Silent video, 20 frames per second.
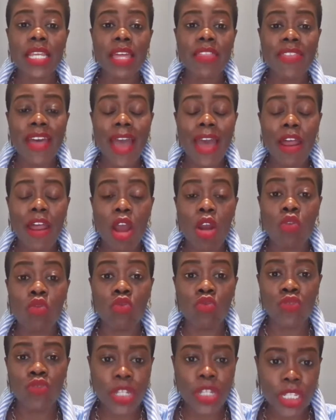that are
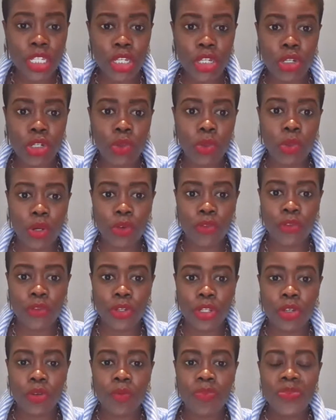really going to work for
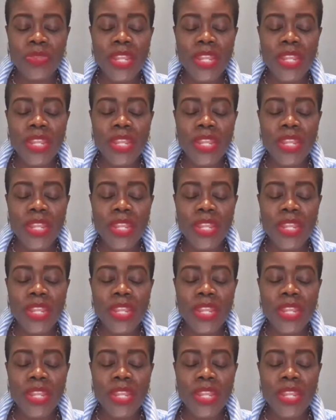you.